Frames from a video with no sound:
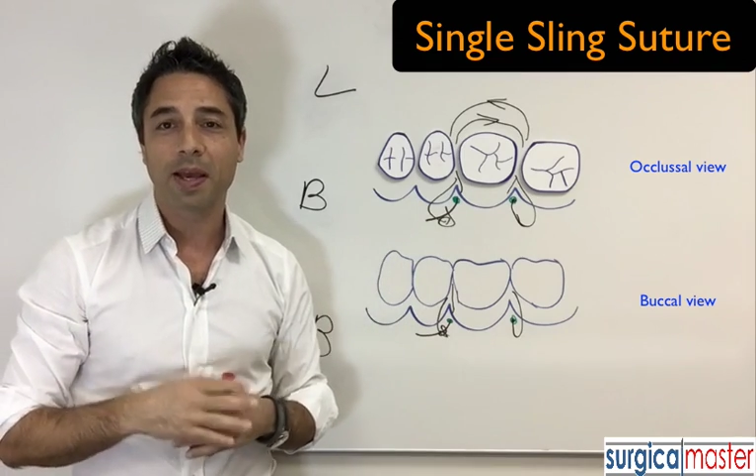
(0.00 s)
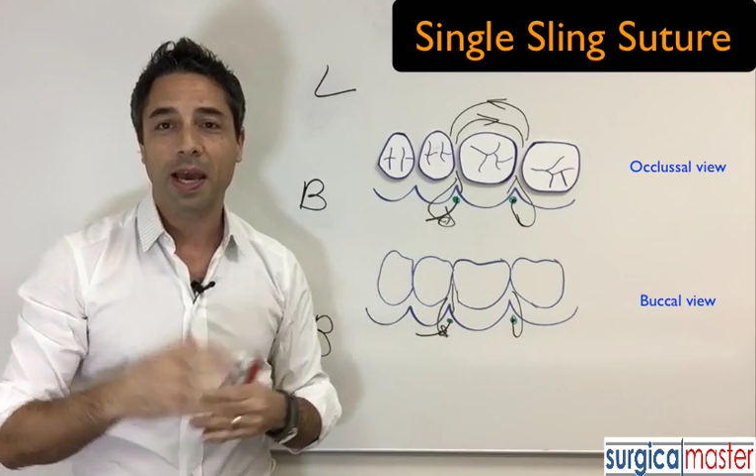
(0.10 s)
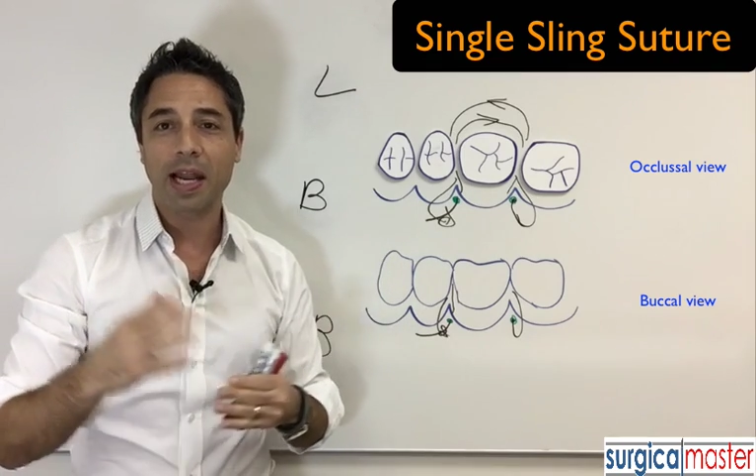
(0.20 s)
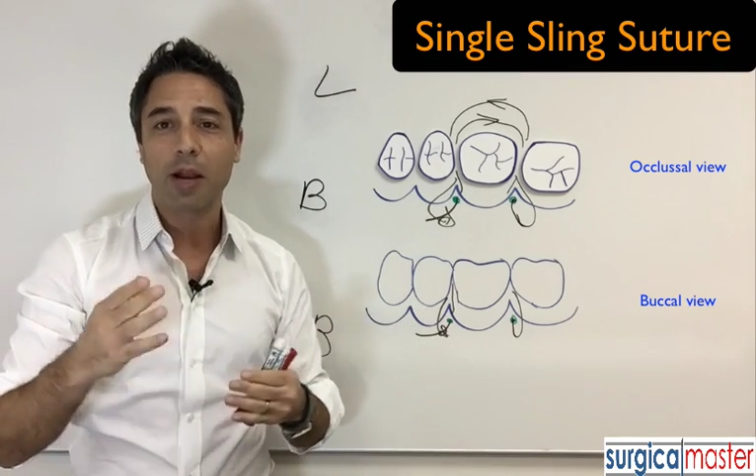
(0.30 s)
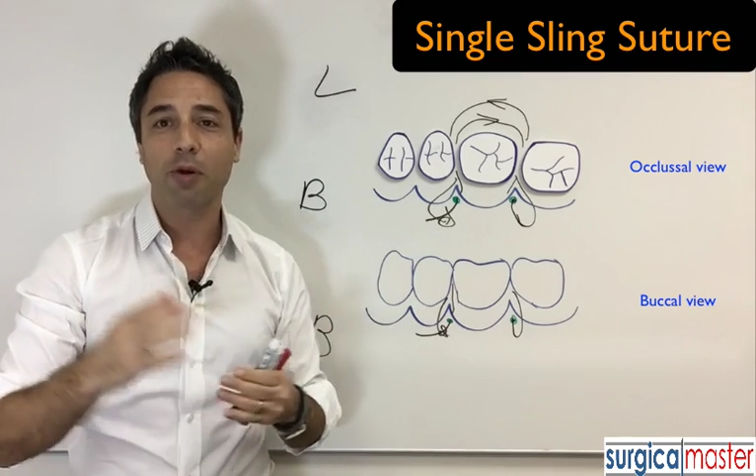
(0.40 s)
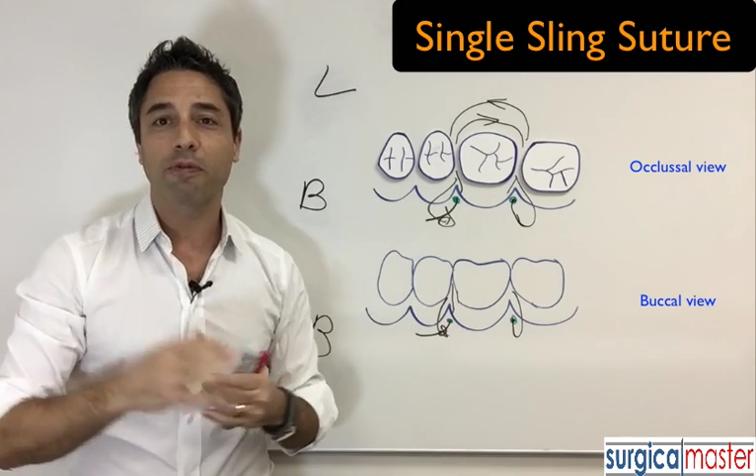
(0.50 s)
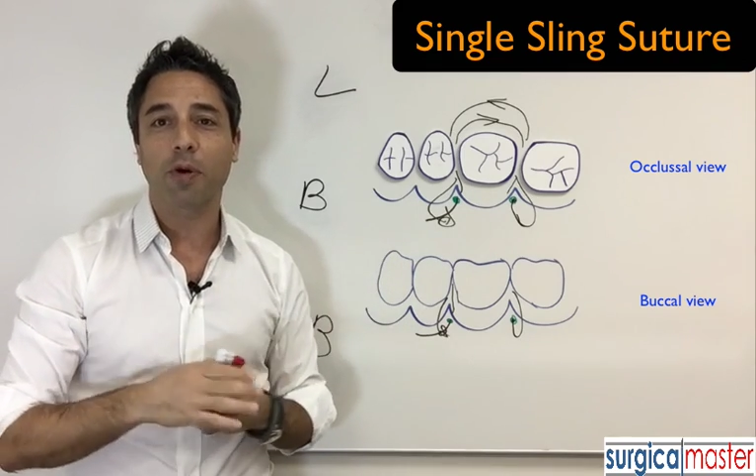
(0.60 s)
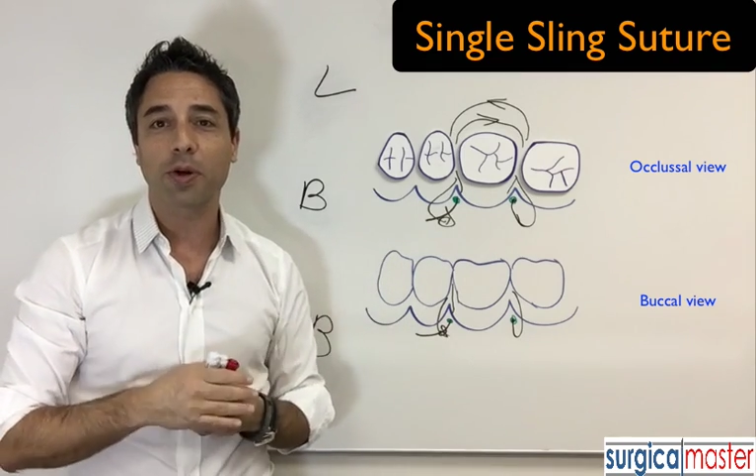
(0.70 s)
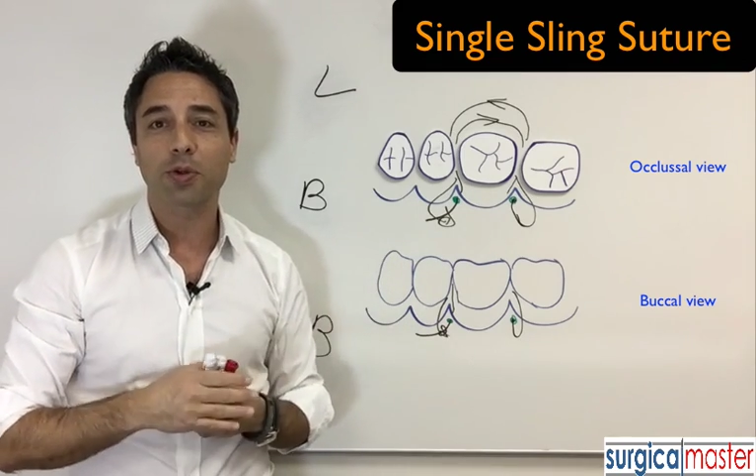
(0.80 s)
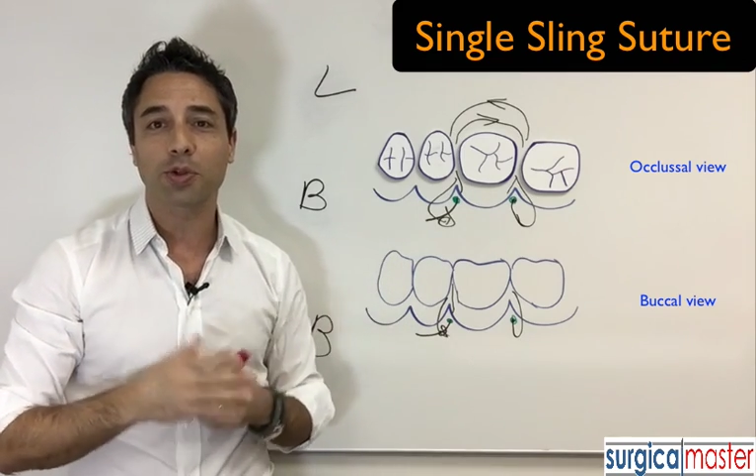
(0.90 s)
And I look
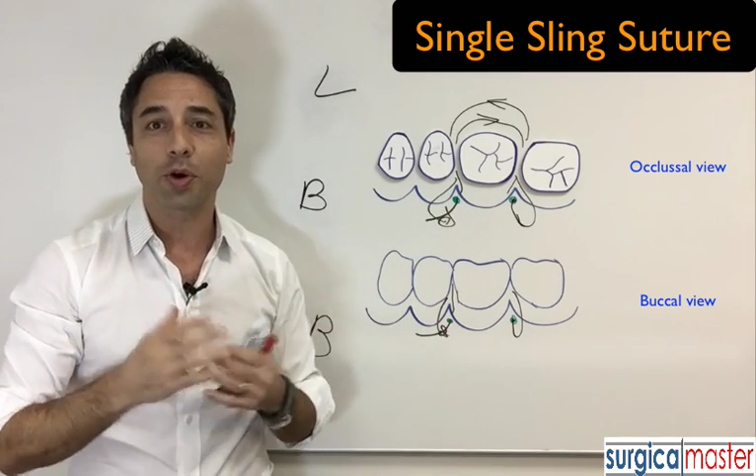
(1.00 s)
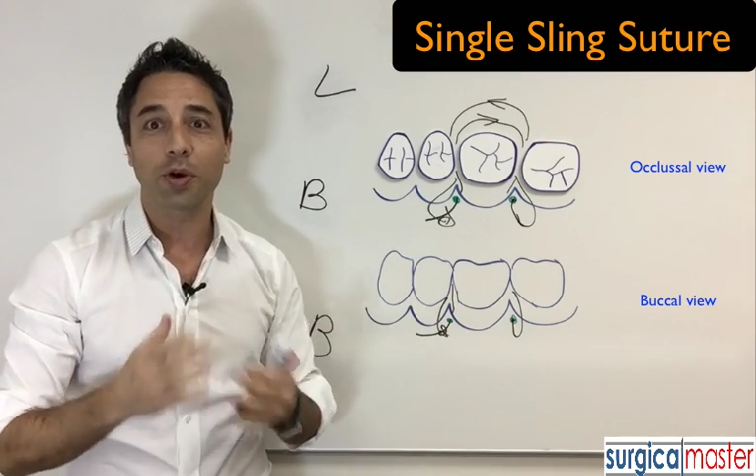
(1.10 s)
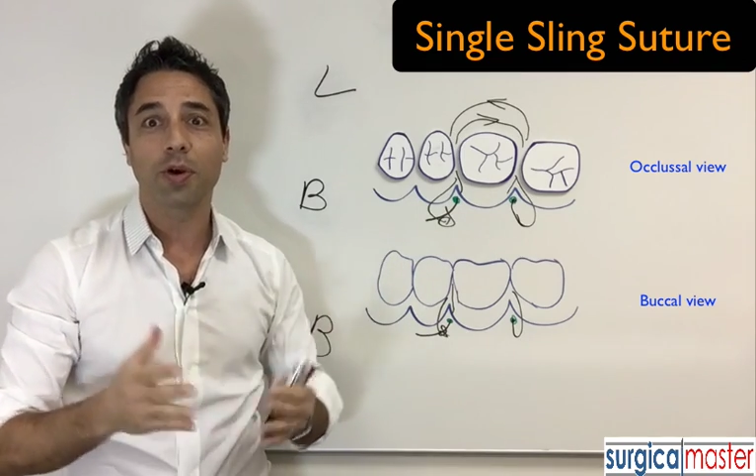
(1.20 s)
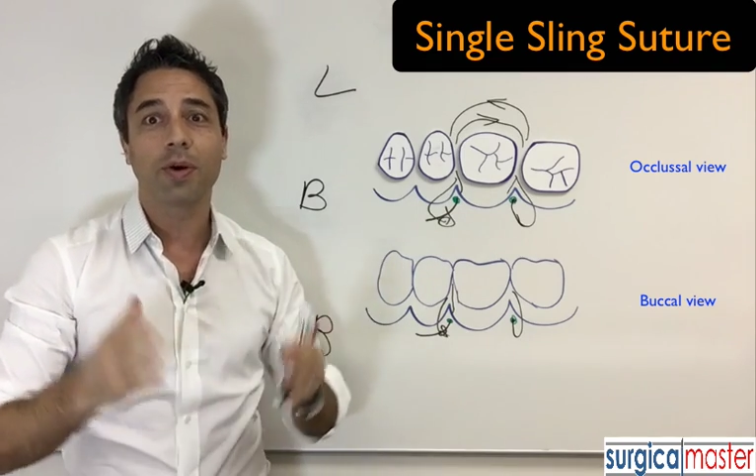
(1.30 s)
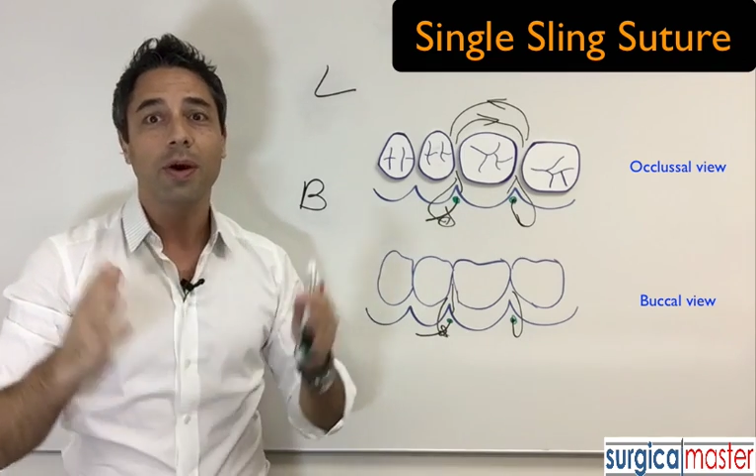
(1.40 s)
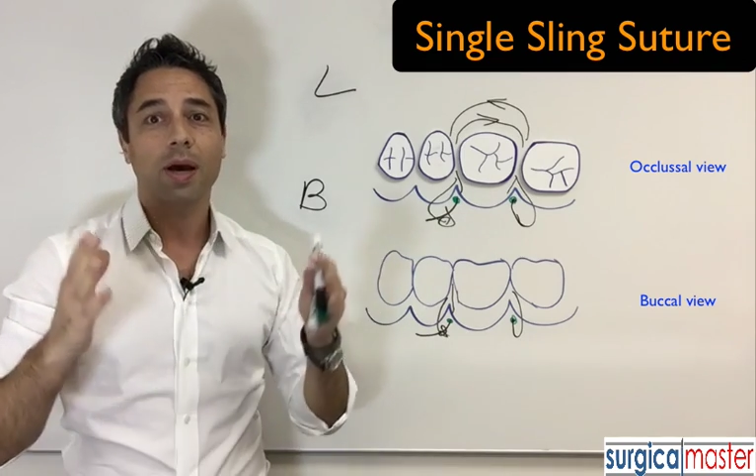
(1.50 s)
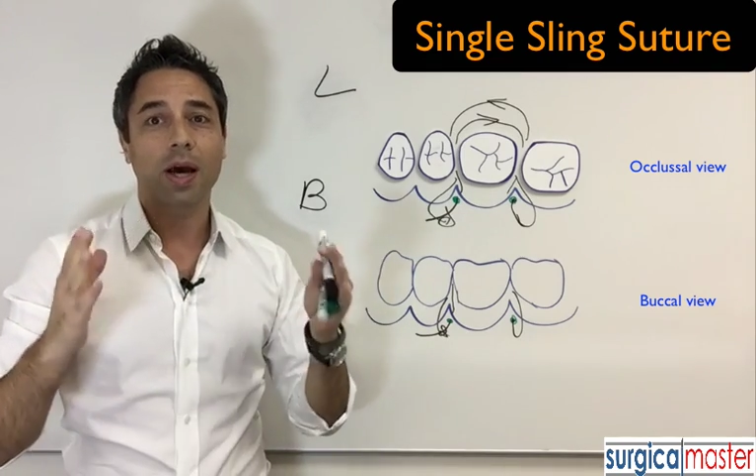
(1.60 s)
forward to showing you